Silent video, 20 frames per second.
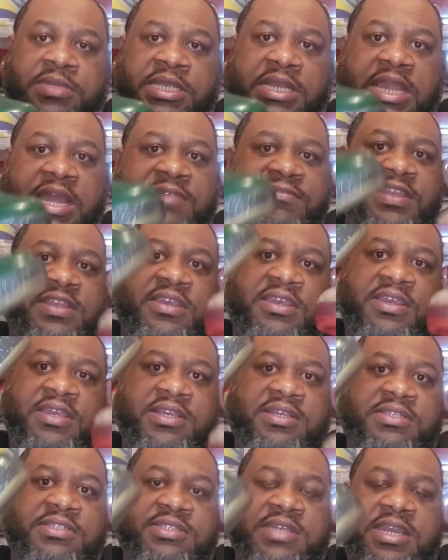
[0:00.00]
11
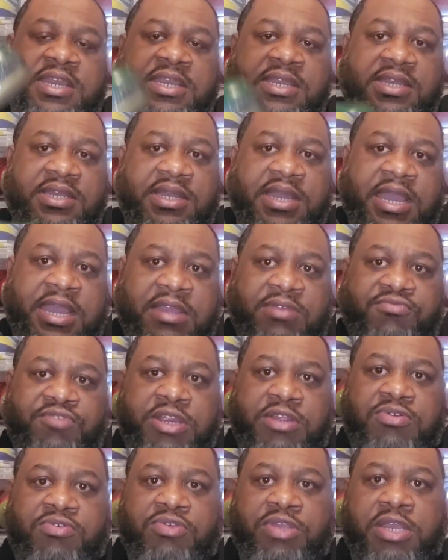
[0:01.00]
years, they ain't
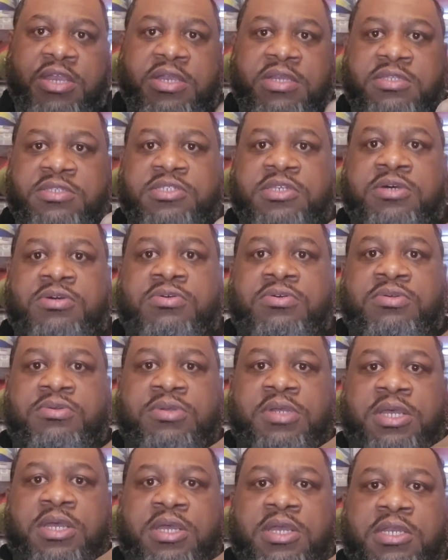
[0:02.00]
wrinkled yet. So
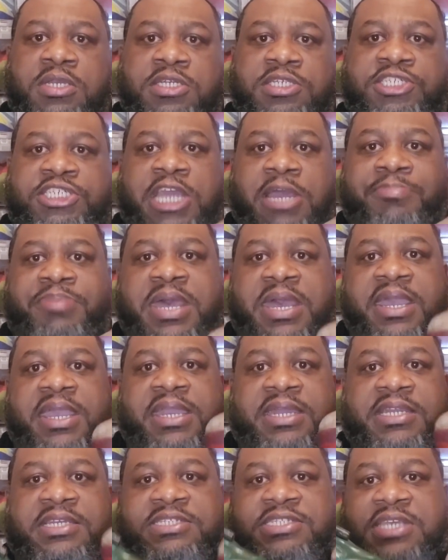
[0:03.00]

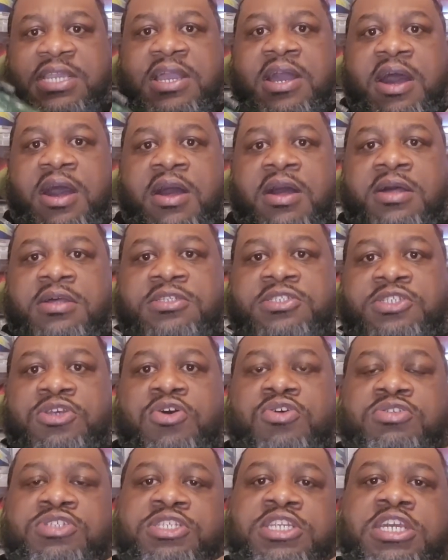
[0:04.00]
champagne and cigar,
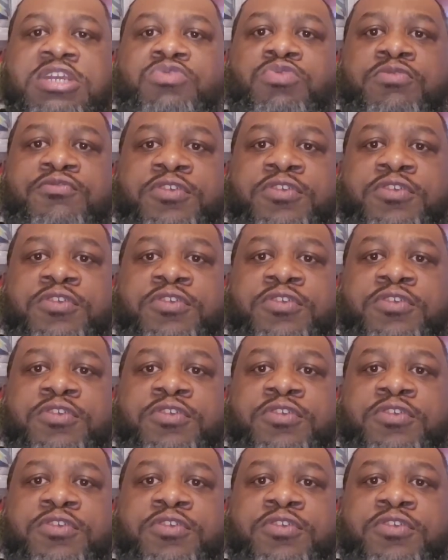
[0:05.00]
Saw Sneaker